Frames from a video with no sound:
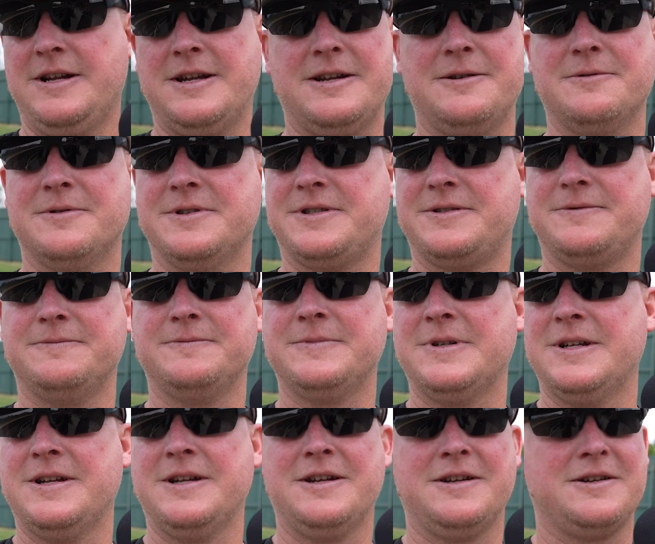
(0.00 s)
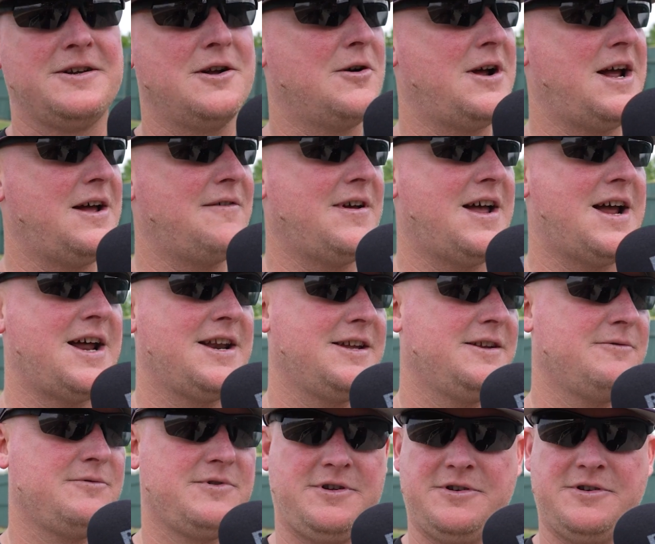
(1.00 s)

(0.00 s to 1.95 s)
it was go have at it.